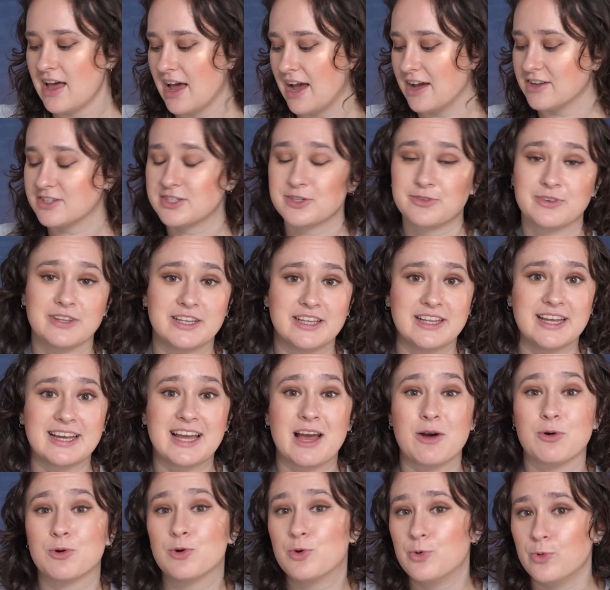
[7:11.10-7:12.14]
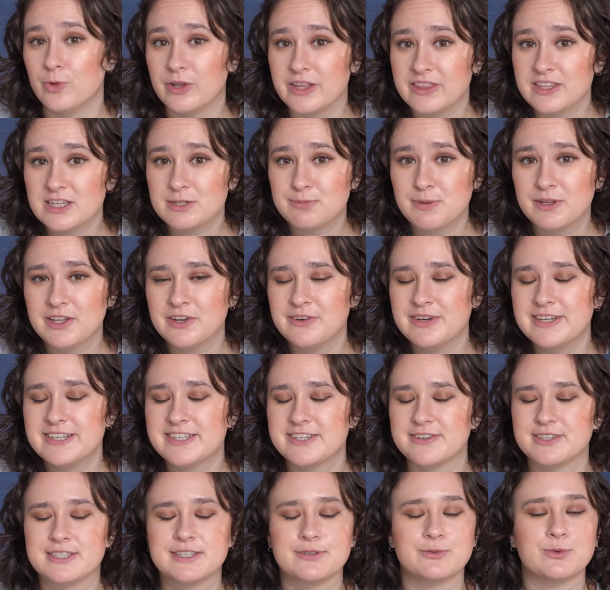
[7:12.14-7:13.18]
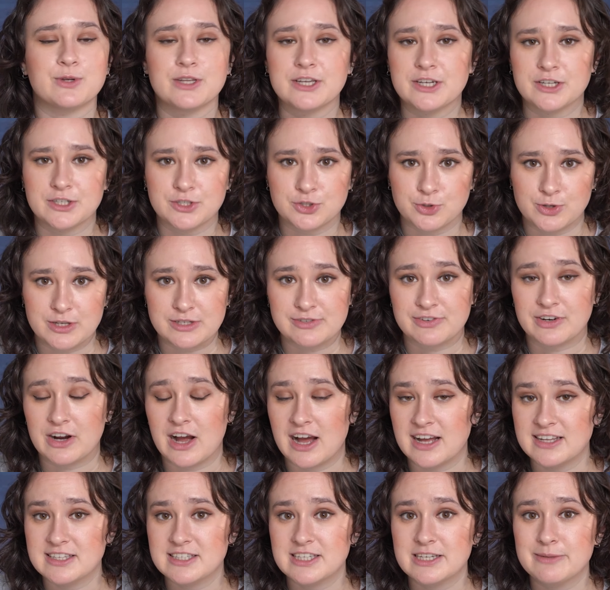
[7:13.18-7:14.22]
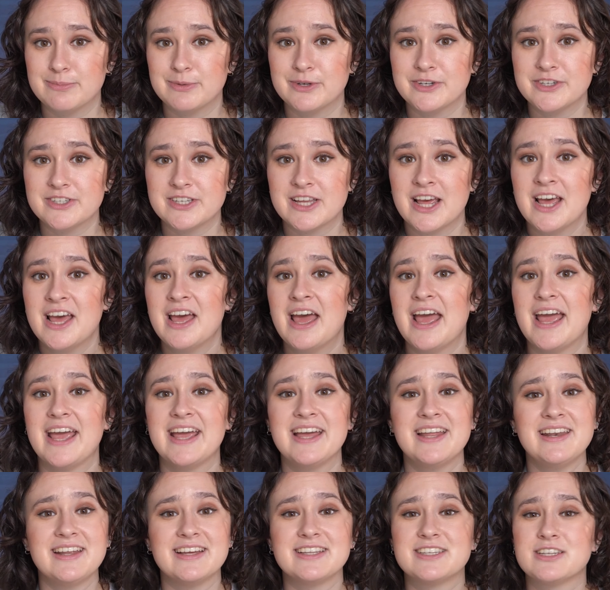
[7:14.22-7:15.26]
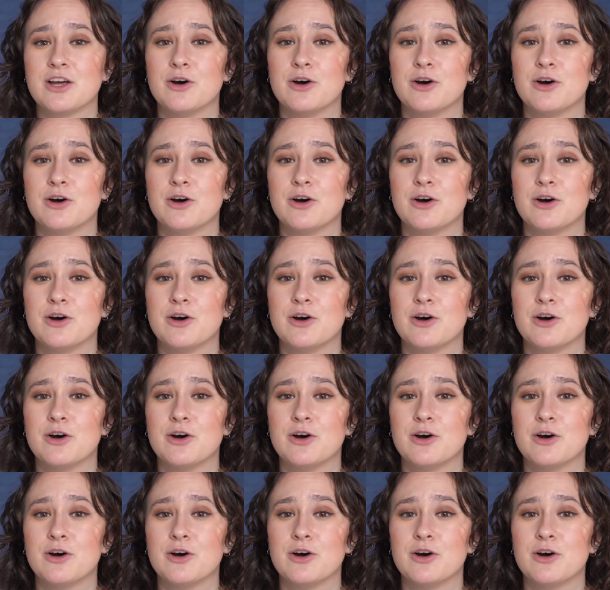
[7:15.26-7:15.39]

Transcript: I also really like how cooling this pillow is, so it's a really good choice for hot sleepers, and it's